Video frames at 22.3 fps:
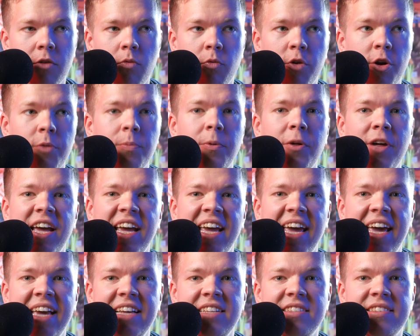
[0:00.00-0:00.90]
We're playing
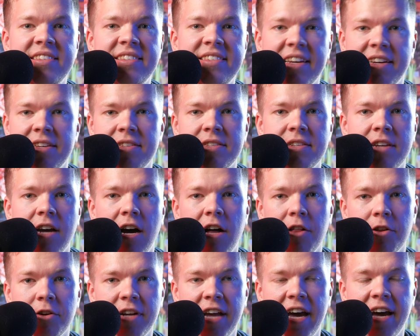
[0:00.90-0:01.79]
a
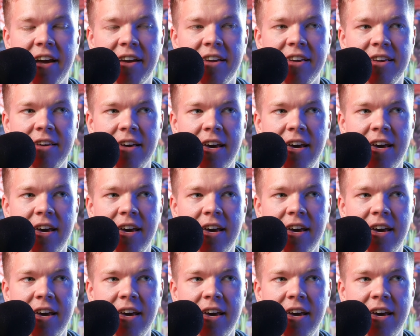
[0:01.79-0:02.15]
6-color deck,